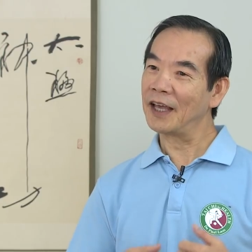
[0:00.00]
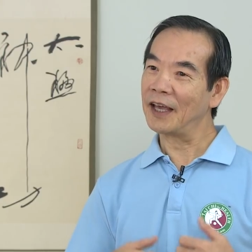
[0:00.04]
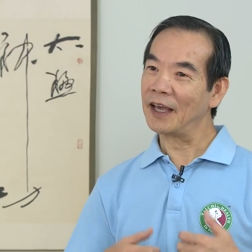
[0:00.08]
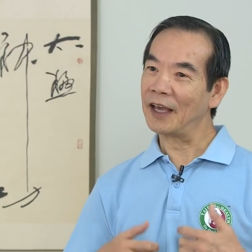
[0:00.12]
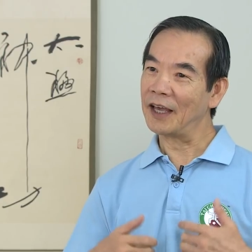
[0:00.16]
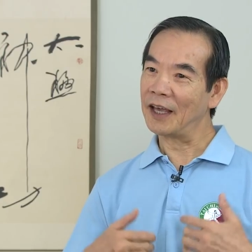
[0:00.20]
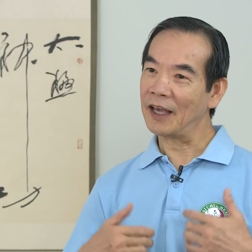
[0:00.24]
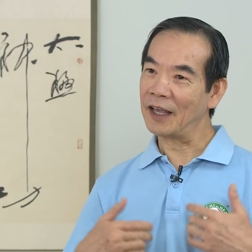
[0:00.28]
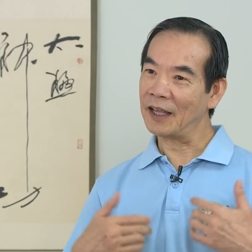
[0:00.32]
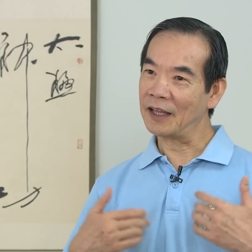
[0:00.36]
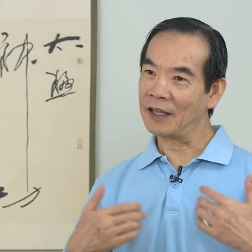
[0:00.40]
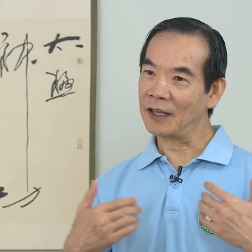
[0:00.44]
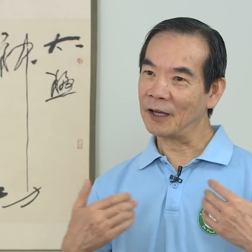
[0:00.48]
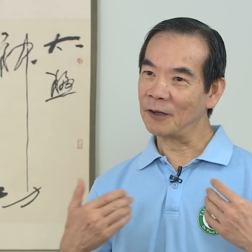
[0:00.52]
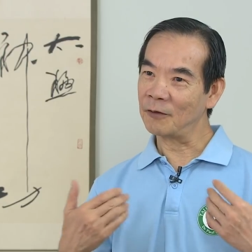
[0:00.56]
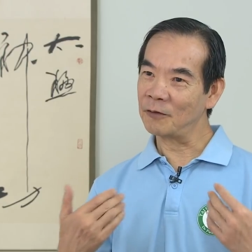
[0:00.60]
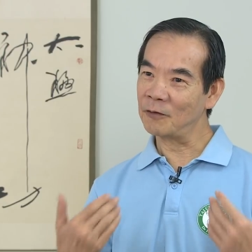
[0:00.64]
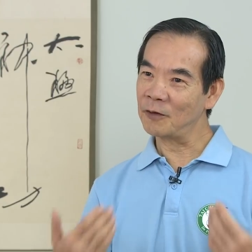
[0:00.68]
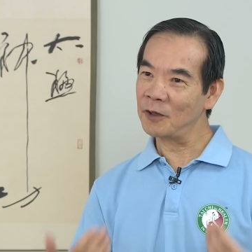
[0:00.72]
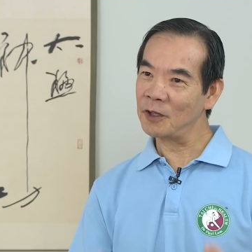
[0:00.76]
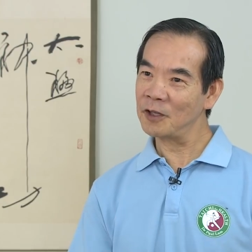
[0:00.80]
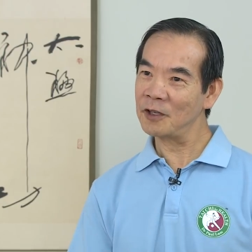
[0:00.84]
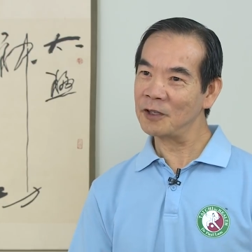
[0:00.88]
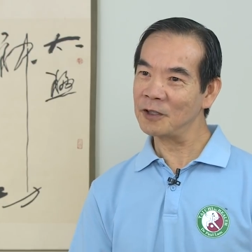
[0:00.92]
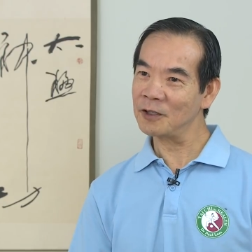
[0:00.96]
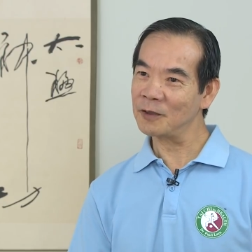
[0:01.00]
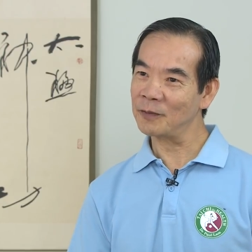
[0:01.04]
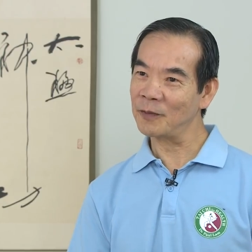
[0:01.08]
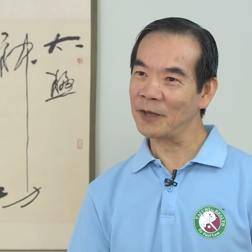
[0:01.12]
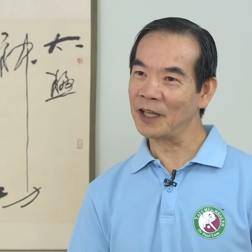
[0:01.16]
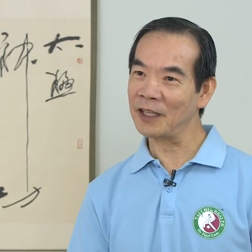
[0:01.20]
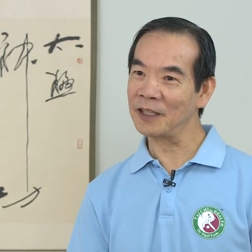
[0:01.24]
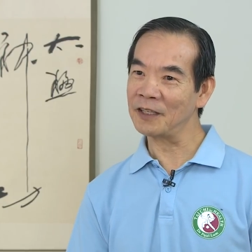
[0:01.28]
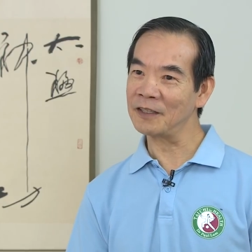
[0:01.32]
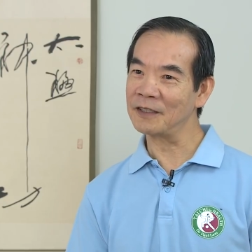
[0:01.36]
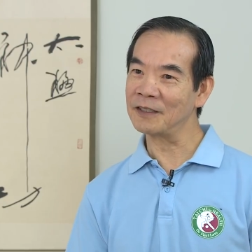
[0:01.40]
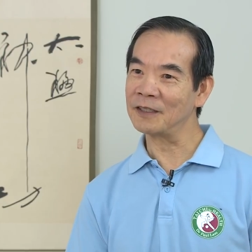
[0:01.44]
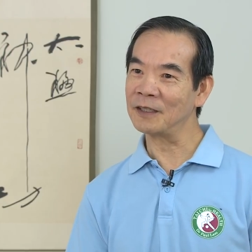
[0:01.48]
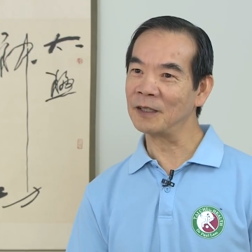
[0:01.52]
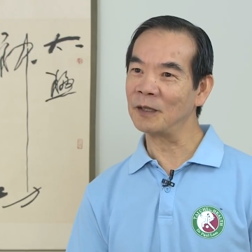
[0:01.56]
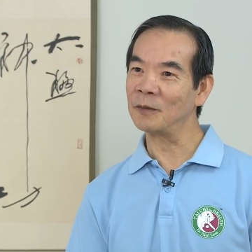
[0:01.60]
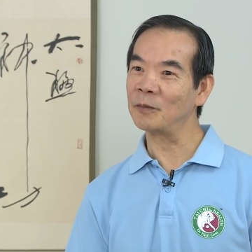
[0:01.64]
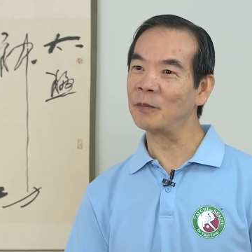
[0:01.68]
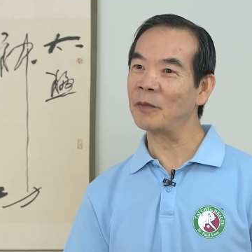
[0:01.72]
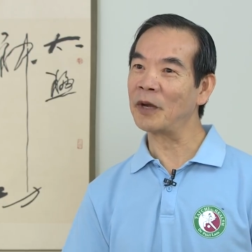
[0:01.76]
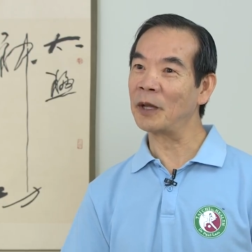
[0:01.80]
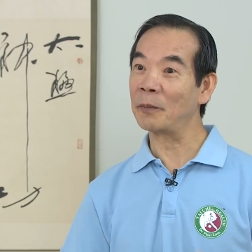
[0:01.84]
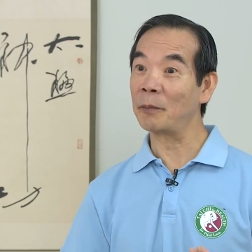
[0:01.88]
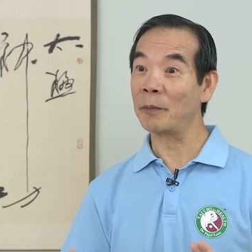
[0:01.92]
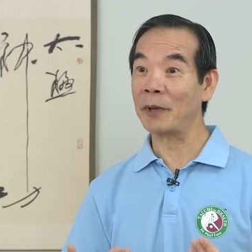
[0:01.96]
and I finished medicine,
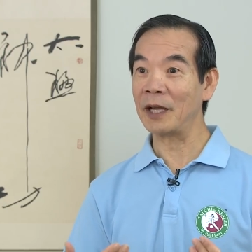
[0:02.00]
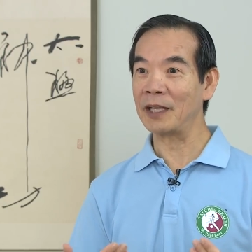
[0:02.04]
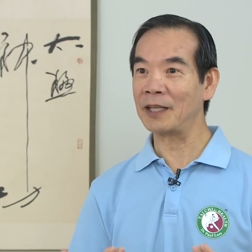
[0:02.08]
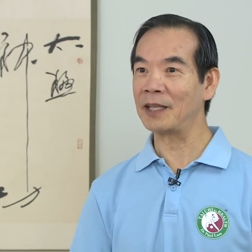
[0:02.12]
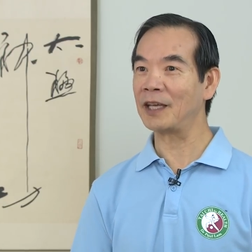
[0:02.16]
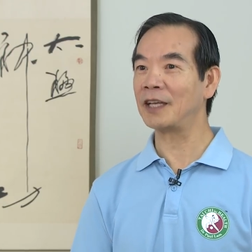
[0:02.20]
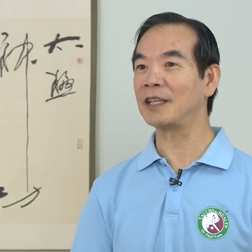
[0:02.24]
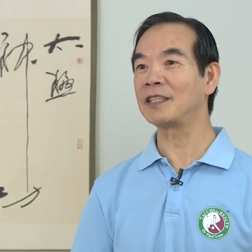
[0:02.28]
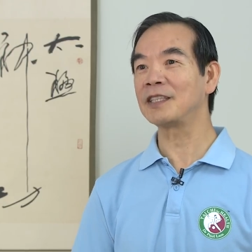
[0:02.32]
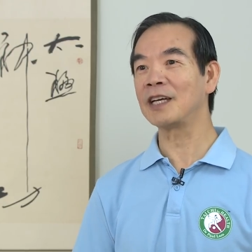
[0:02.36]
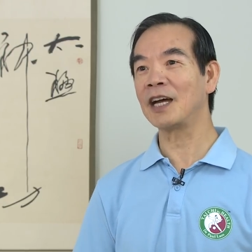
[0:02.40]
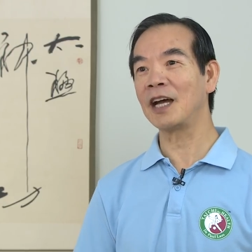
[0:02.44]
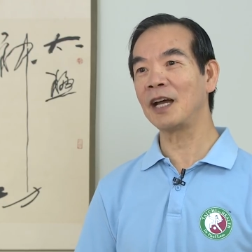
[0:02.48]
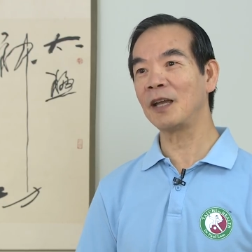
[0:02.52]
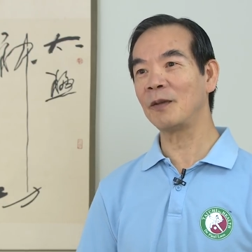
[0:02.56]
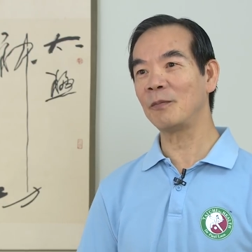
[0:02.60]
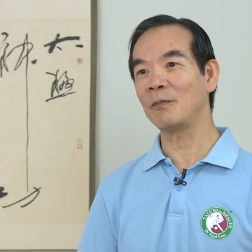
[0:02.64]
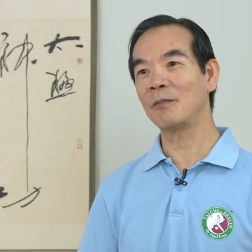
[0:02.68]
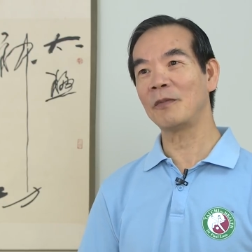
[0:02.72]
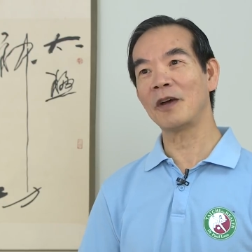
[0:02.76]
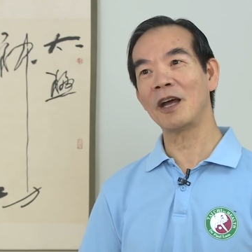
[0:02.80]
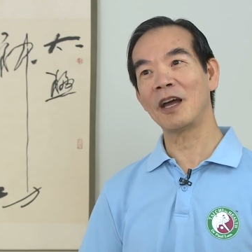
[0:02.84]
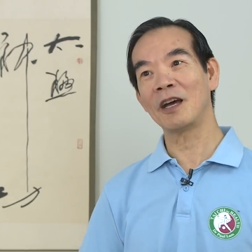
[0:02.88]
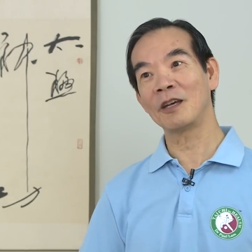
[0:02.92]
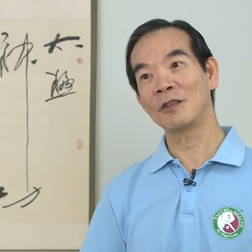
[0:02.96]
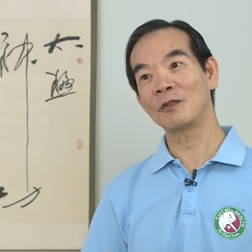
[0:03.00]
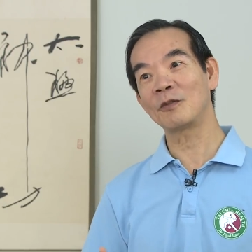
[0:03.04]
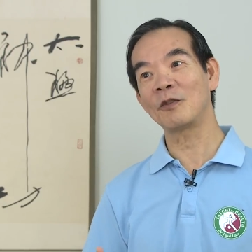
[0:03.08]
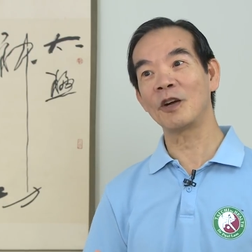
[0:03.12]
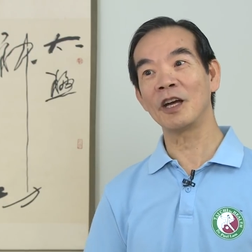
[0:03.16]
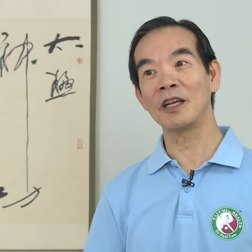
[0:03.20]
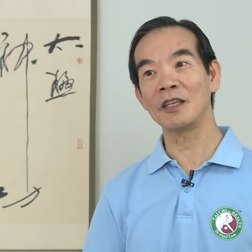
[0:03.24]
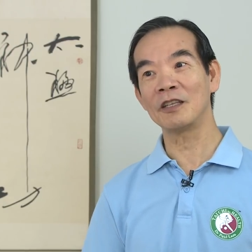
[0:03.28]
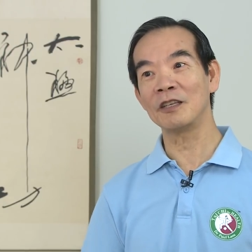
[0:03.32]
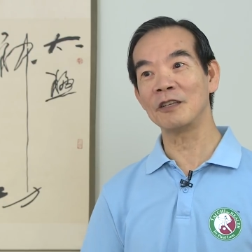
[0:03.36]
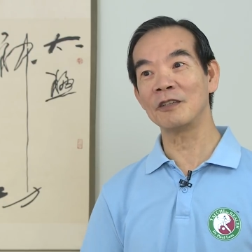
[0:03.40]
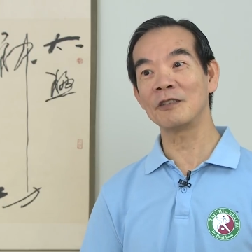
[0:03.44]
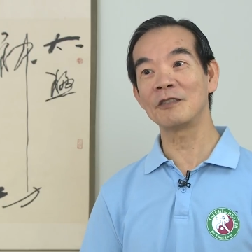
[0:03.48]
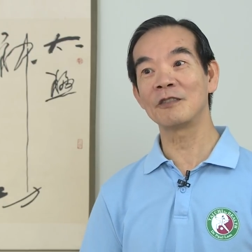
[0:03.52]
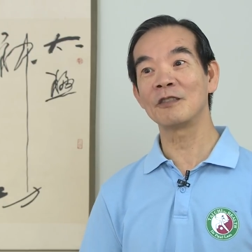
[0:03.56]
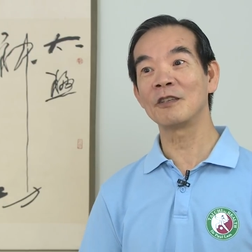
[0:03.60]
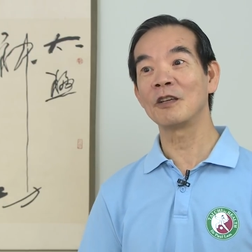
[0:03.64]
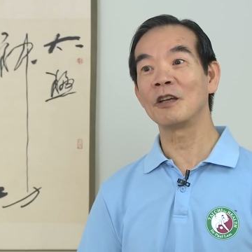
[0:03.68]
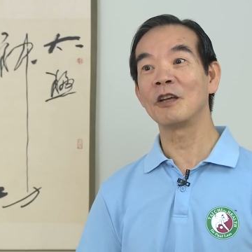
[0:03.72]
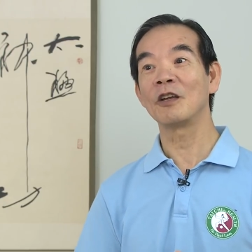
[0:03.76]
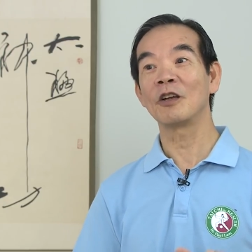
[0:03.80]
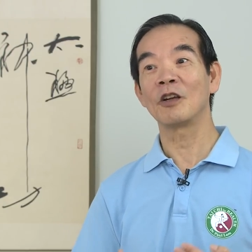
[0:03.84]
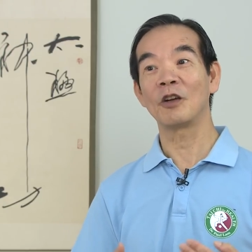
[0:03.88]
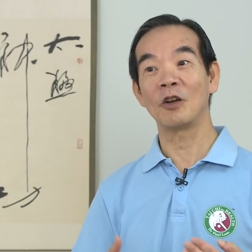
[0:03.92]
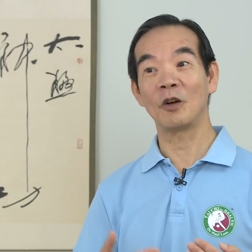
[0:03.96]
but by that time, my arthritis
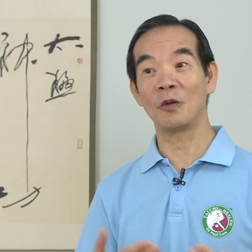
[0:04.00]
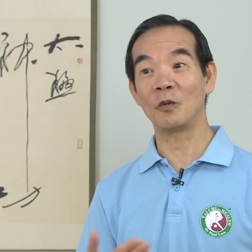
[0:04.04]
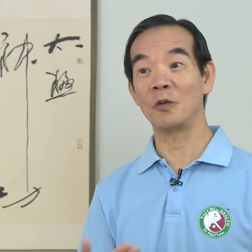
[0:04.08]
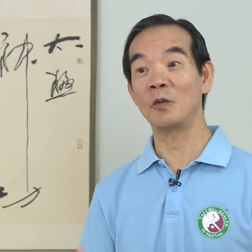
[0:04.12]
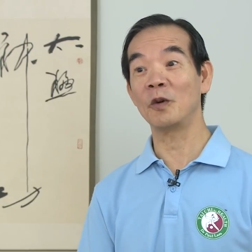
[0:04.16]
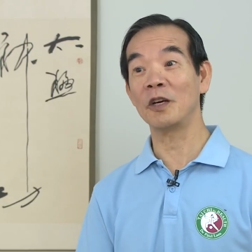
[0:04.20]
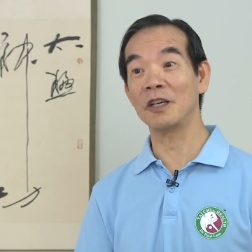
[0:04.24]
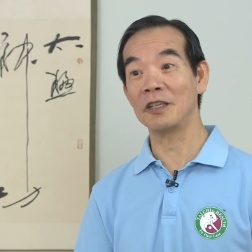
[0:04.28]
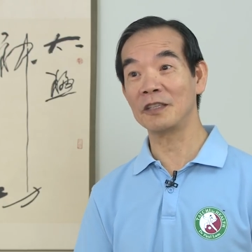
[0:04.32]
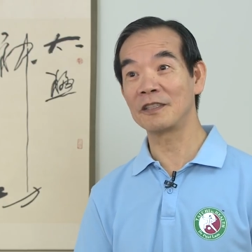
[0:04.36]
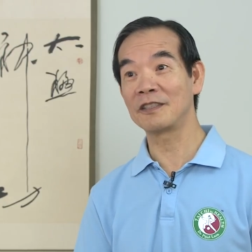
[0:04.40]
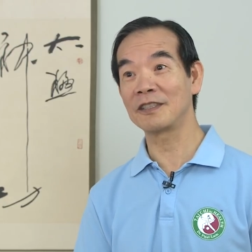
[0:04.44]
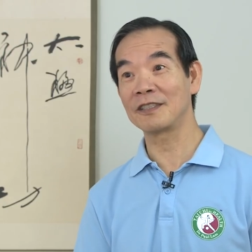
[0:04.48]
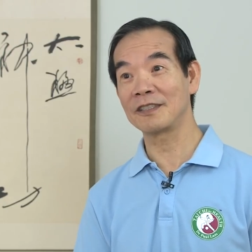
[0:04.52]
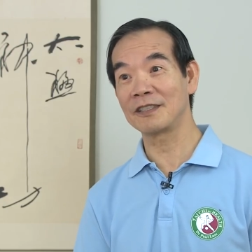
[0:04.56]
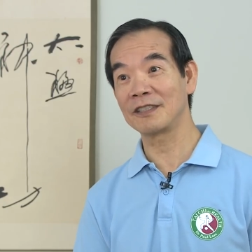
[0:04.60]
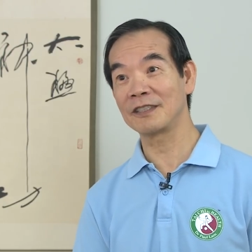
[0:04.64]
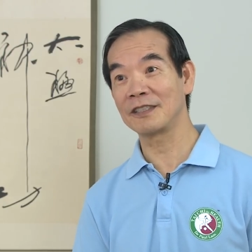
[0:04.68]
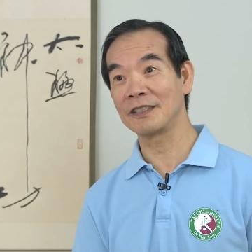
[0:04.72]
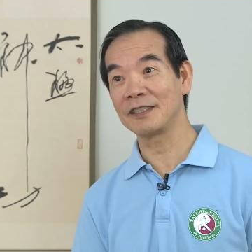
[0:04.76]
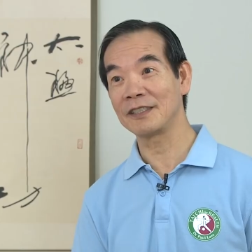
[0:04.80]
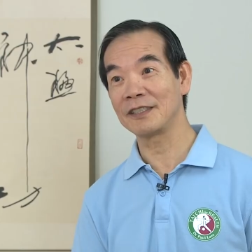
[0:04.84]
got worse.